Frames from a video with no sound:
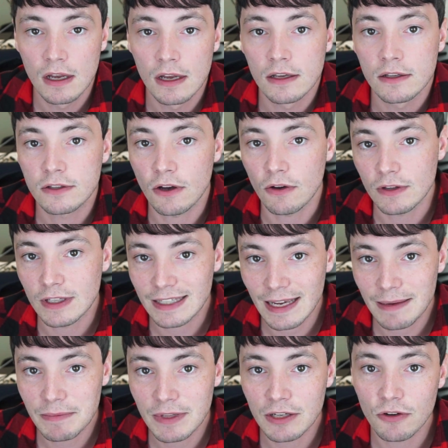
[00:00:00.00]
So the
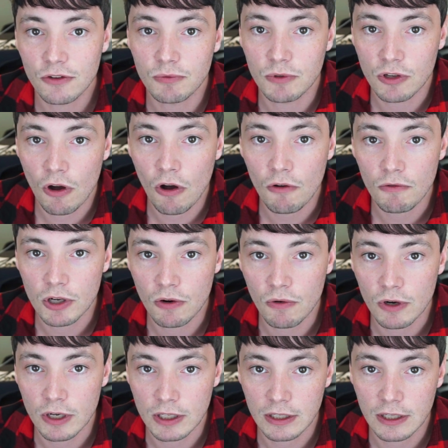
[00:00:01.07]
same thing goes with call
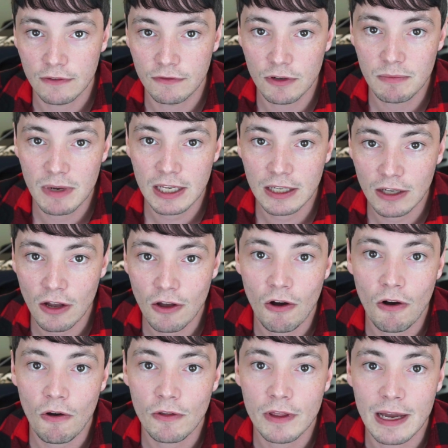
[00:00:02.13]
recording. If you're making a
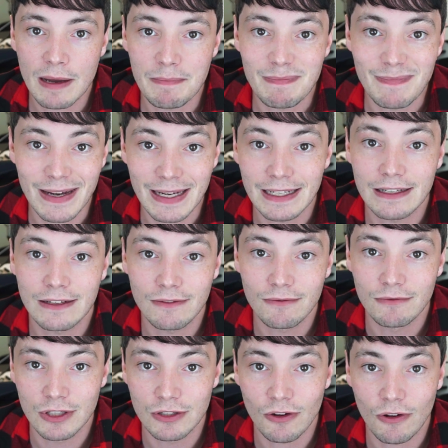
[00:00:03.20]
call that might
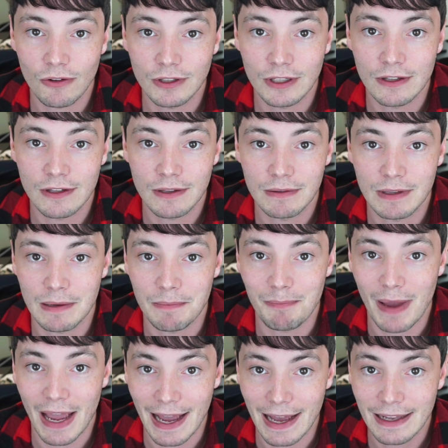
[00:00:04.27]
result in something
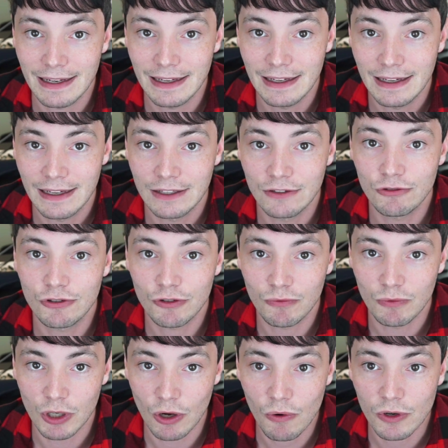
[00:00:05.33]
bad, you should
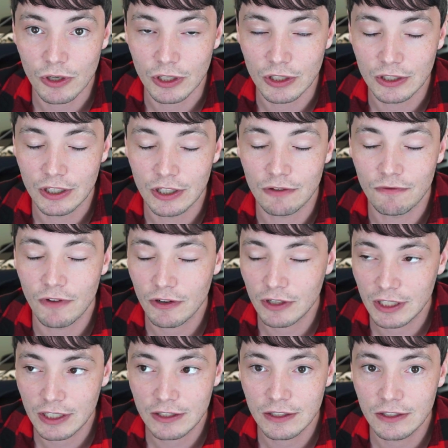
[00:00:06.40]
record it. It's
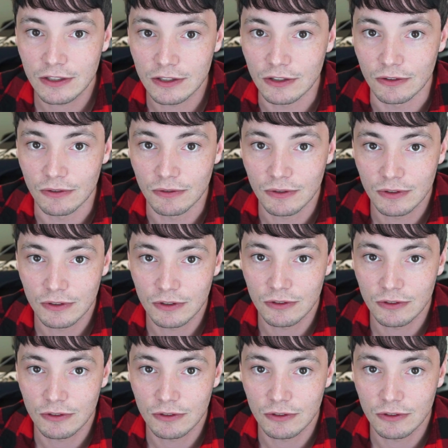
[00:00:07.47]
very easy to do.